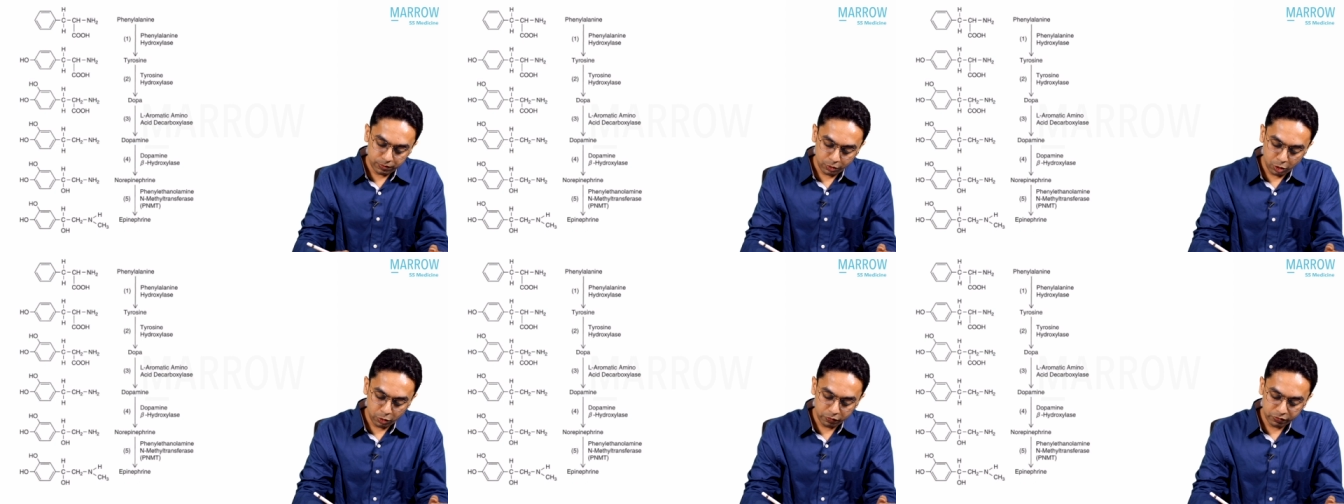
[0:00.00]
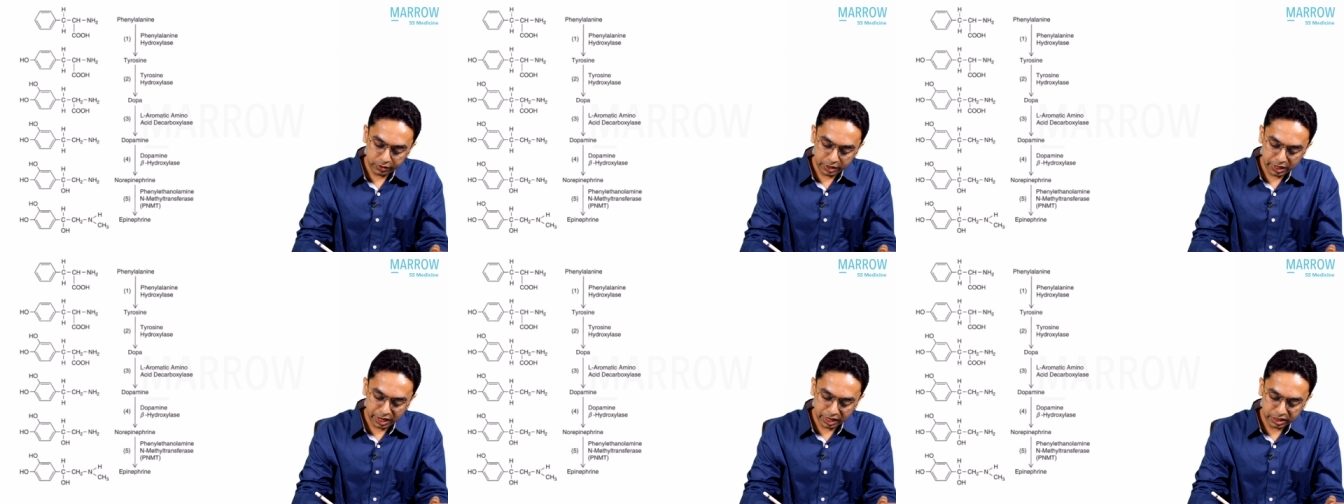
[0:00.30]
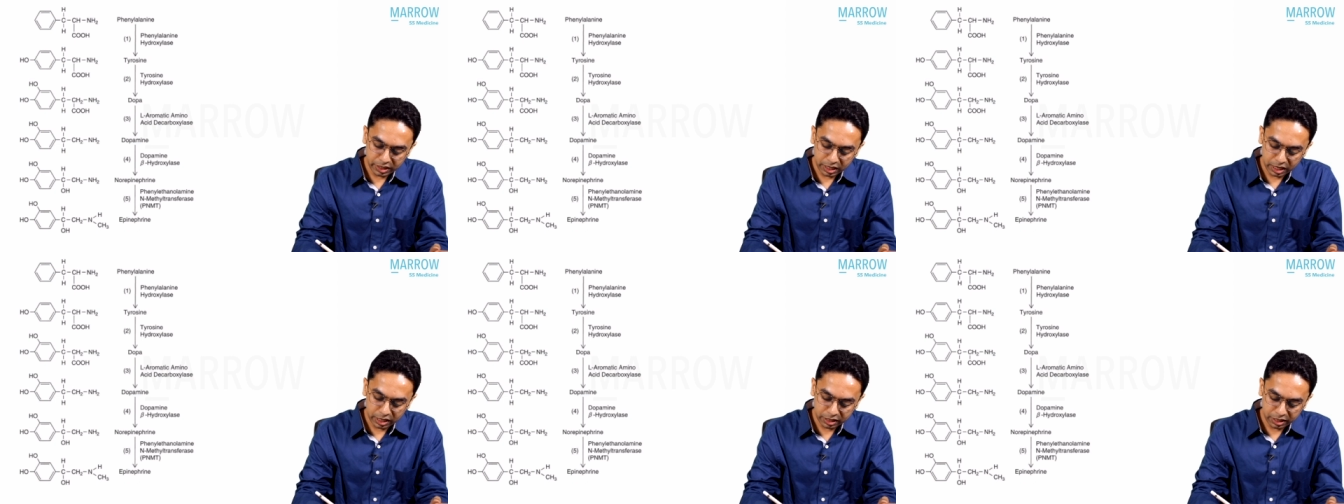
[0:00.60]
From
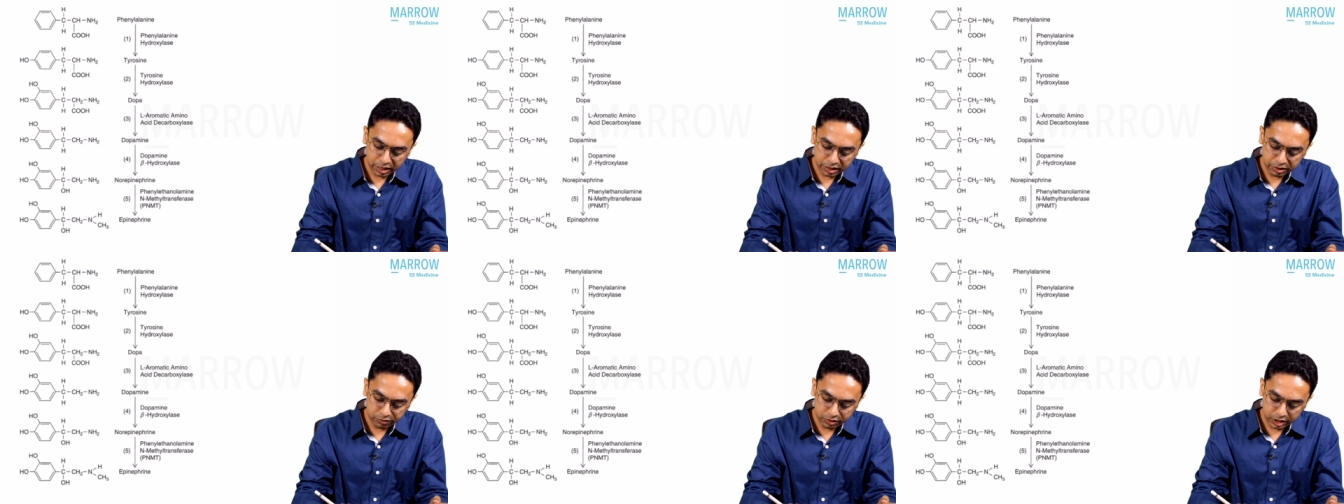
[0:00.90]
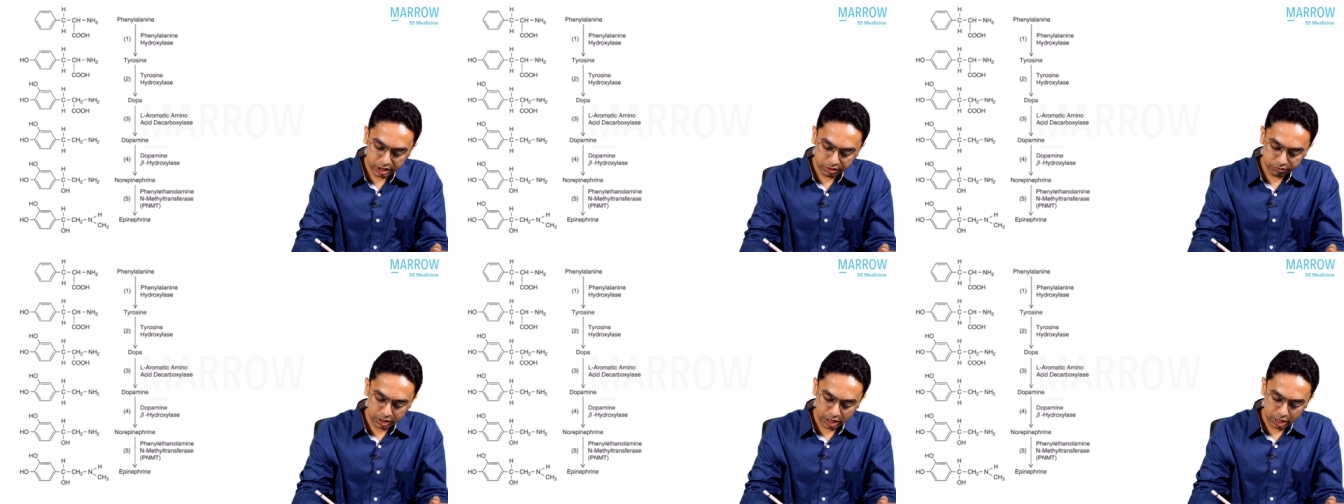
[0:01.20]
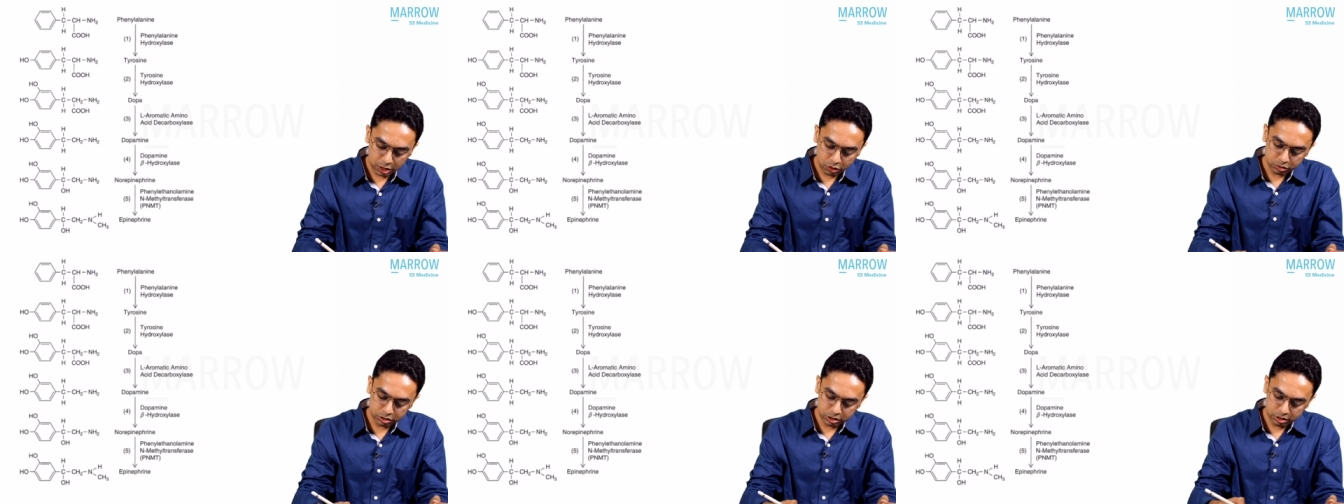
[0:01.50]
phenylalanine, we have
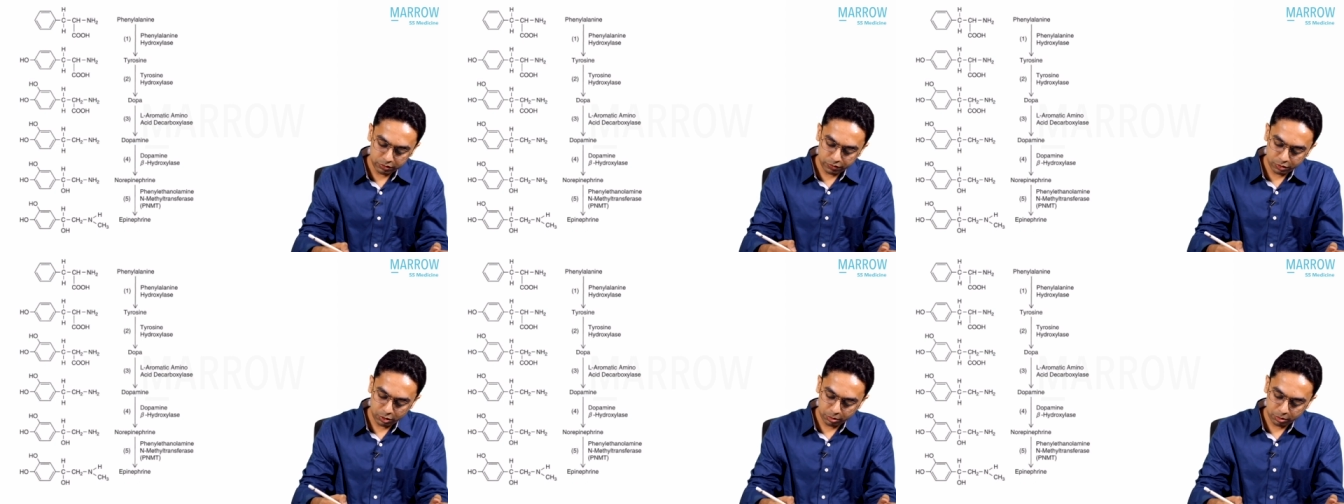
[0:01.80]
tyrosine.